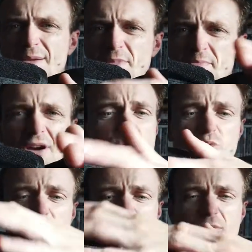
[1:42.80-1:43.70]
Admin
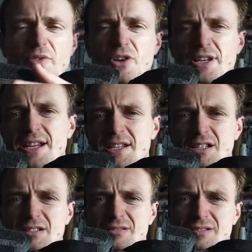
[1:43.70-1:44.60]
pouch with everything I need.
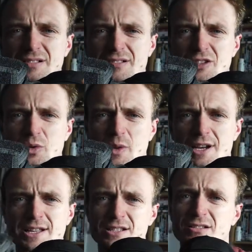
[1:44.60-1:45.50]
You know
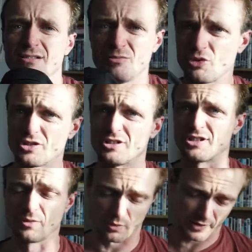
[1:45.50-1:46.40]
what that is. I'm not saying
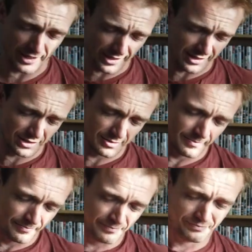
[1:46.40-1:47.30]
what that is.
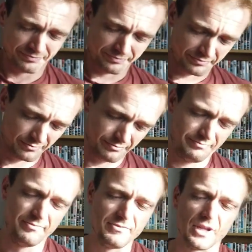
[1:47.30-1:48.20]

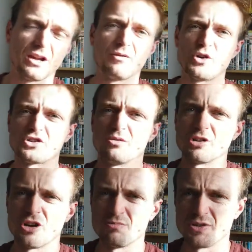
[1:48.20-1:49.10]
And I've always got
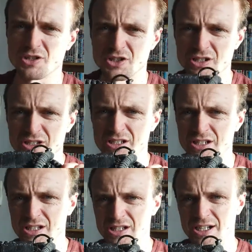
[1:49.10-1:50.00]
my compass.
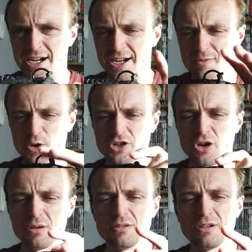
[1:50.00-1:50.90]
And I've always
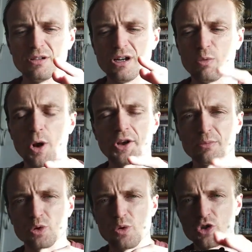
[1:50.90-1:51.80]
got a
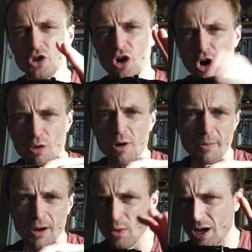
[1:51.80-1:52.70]
wind-up torch on
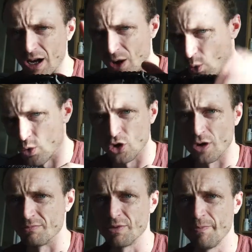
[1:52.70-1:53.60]
my belt at all
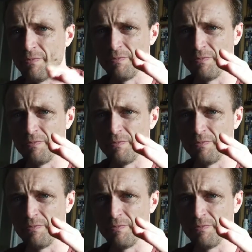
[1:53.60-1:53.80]
times.